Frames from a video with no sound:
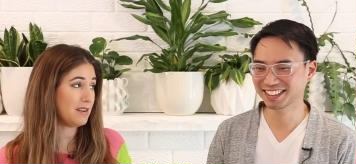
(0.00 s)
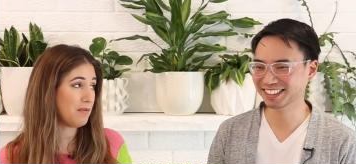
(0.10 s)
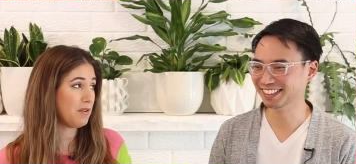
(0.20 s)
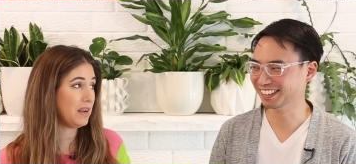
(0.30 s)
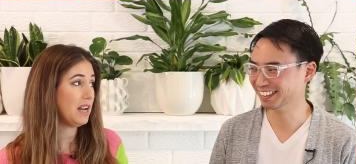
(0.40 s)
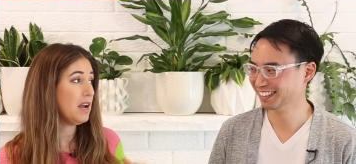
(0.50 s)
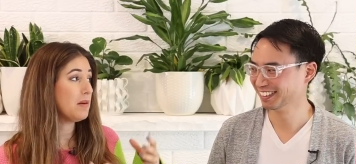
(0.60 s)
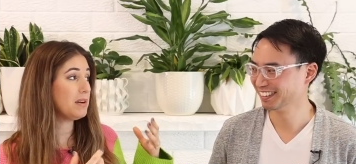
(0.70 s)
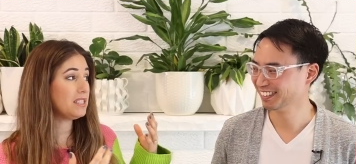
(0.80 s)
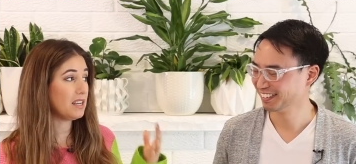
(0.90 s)
Speaker 1: in a moment.
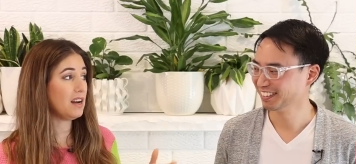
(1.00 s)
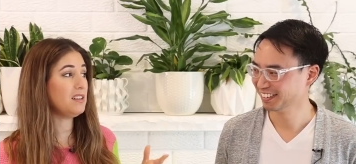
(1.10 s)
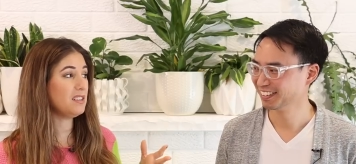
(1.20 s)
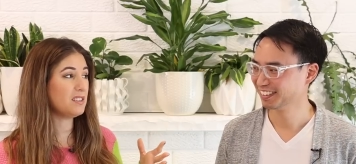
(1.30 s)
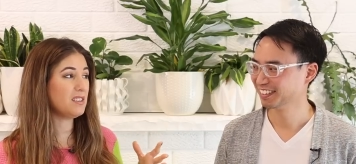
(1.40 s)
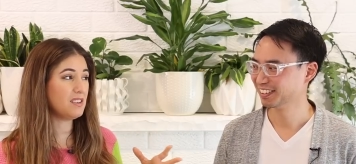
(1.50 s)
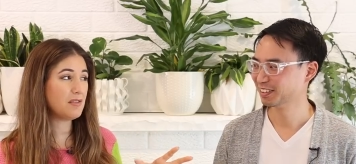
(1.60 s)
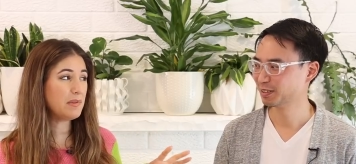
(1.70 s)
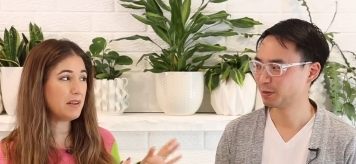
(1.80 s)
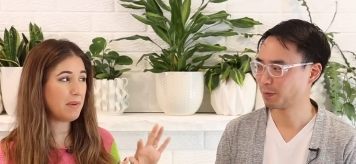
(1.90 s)
But tell us a little
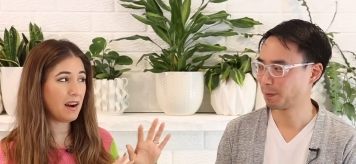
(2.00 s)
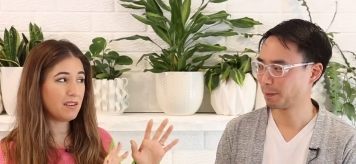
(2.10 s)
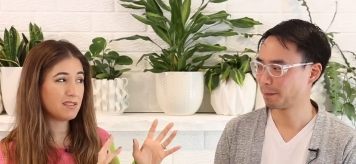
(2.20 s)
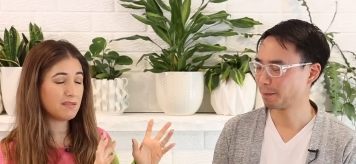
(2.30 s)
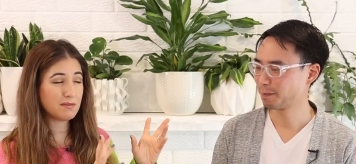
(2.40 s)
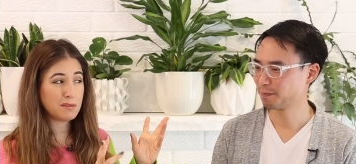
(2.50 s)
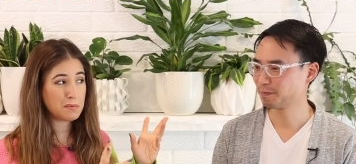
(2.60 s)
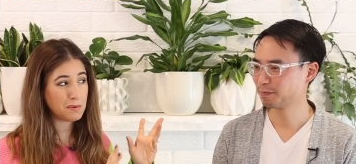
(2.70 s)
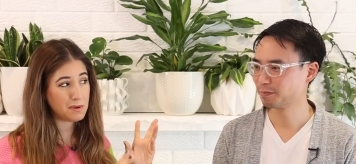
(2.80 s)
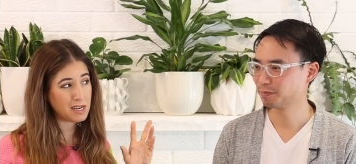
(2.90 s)
bit about
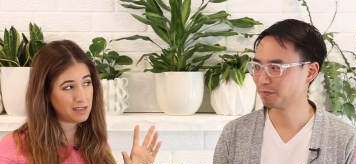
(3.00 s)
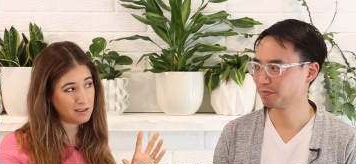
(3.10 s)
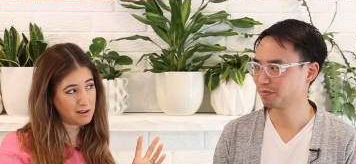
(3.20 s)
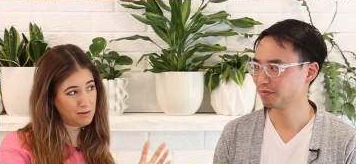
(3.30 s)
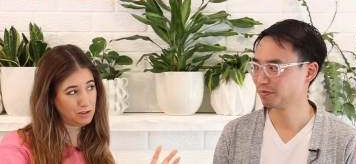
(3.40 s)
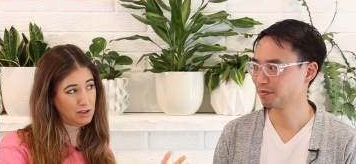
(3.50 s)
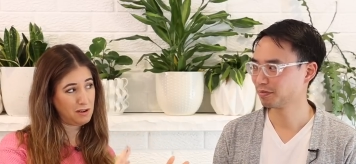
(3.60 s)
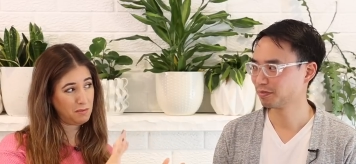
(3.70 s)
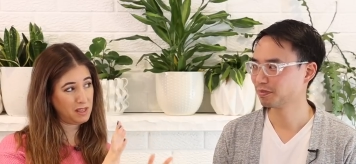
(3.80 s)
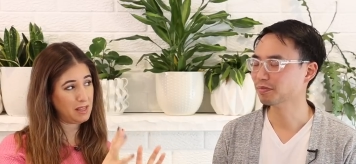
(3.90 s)
what goes
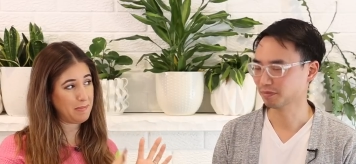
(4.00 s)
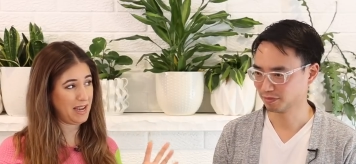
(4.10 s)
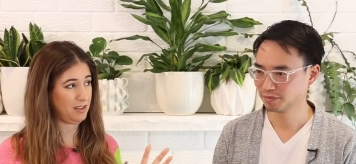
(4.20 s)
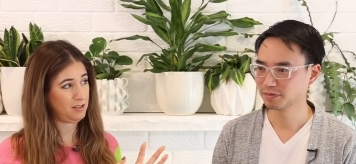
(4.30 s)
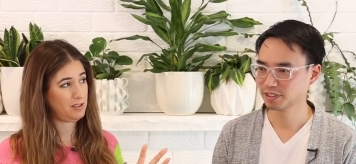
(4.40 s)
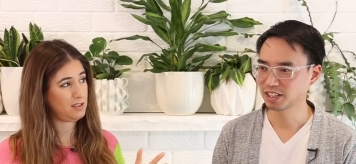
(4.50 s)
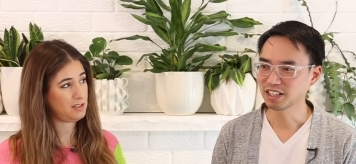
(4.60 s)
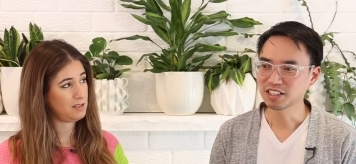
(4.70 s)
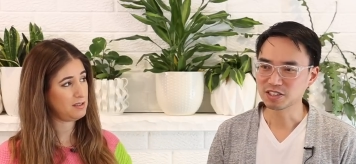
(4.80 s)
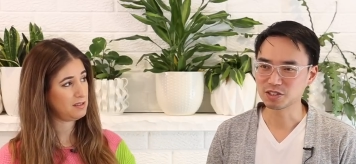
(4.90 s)
on with the pests.
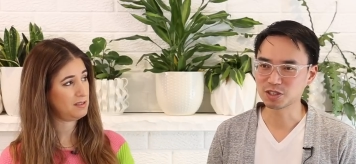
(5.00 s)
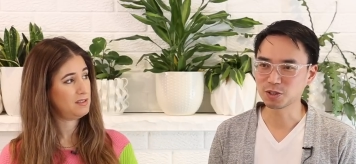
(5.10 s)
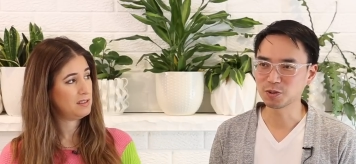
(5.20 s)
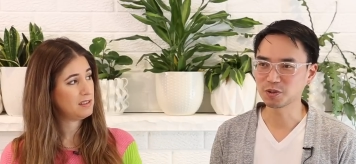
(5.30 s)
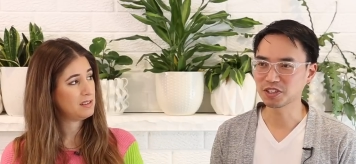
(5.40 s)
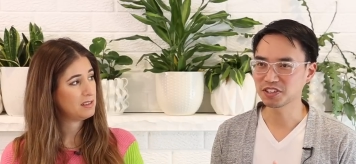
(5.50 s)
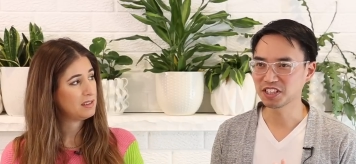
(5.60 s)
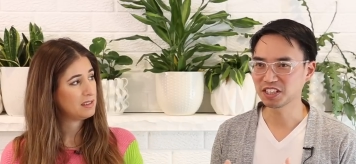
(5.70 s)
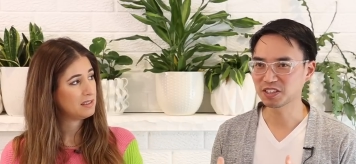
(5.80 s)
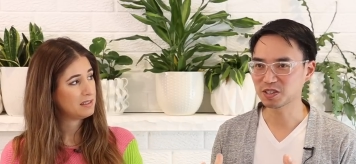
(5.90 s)
Speaker 2: So the
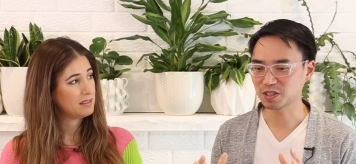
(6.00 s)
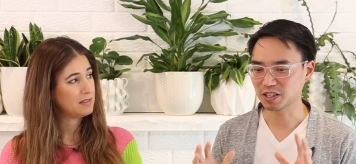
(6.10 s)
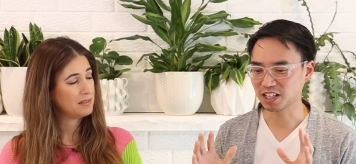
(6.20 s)
thing is,